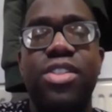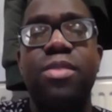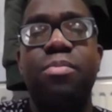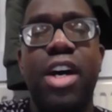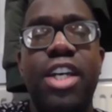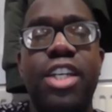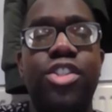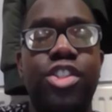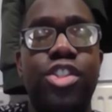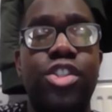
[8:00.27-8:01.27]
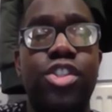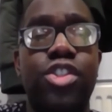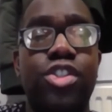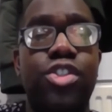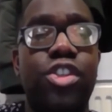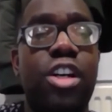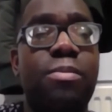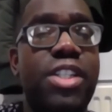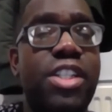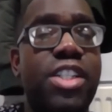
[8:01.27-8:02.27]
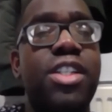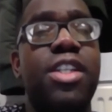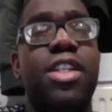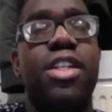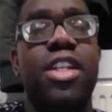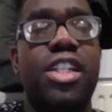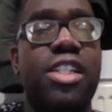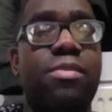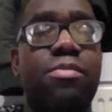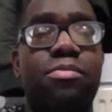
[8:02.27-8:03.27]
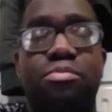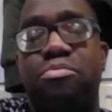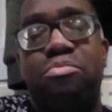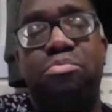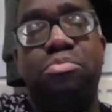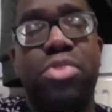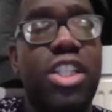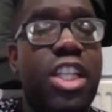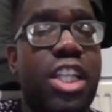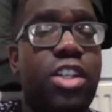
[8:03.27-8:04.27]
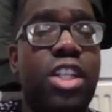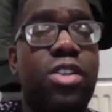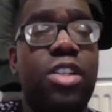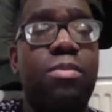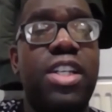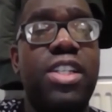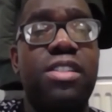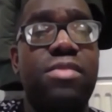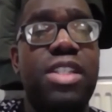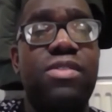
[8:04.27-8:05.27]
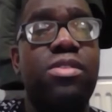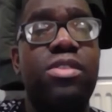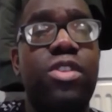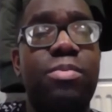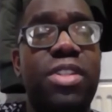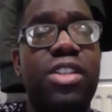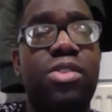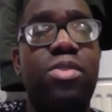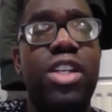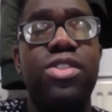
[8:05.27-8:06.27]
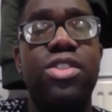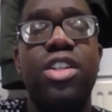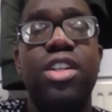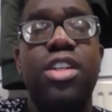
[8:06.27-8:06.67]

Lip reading: and Bai should come in here. But they're going to play them, even though they've not been that great.